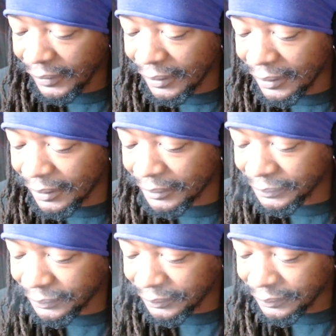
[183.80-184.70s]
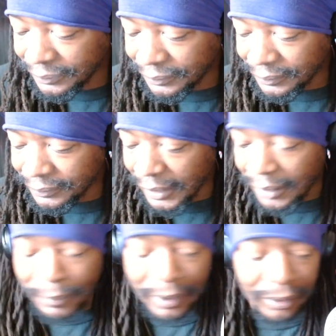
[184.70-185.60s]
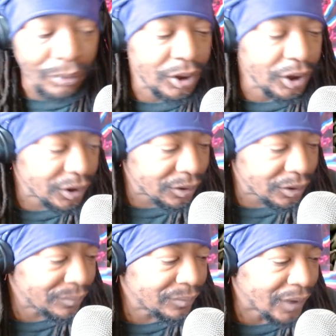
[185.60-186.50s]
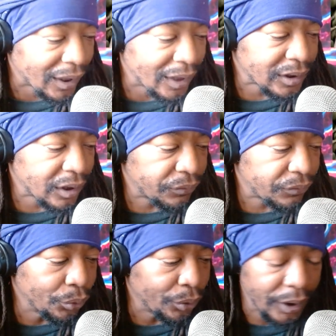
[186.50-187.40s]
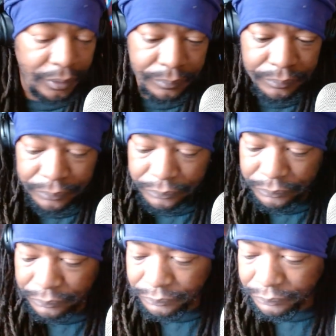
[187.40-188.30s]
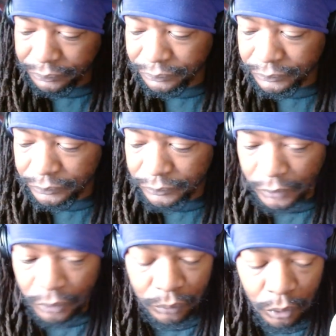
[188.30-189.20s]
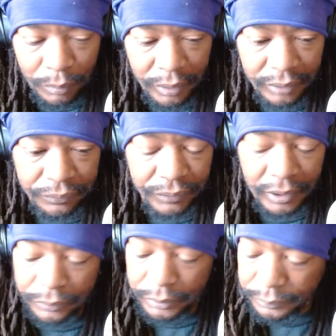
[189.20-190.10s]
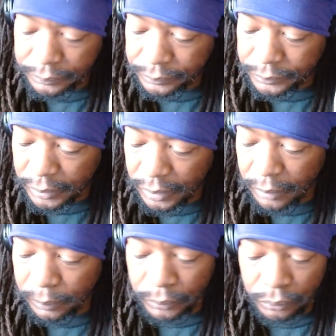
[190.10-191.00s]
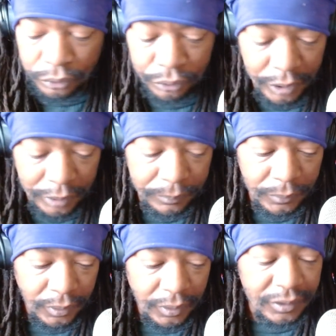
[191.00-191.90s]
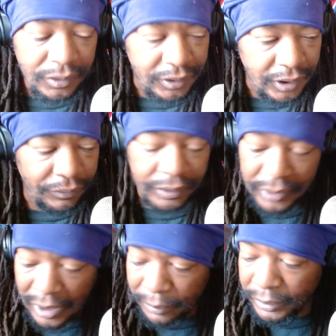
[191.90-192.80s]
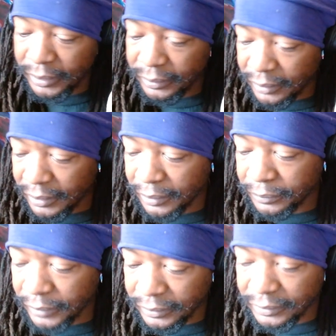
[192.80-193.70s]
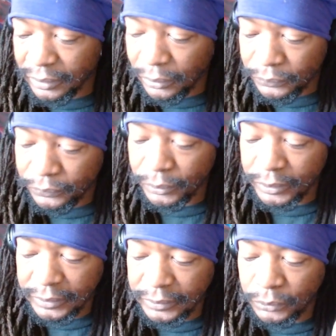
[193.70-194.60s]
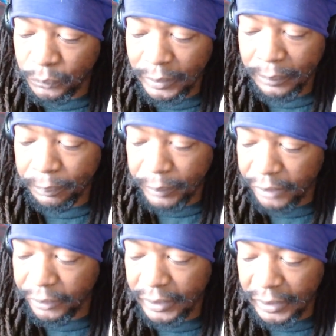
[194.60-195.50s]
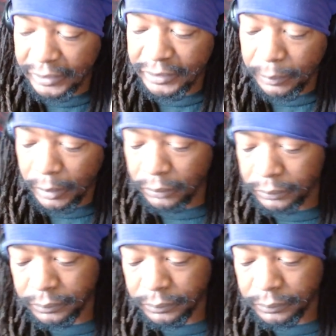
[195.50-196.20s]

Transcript: um Mango Kush, that has a fruity aroma and flavor. Uh Blue Dream, sativa dominant, um that's known for a sweet berry like smell.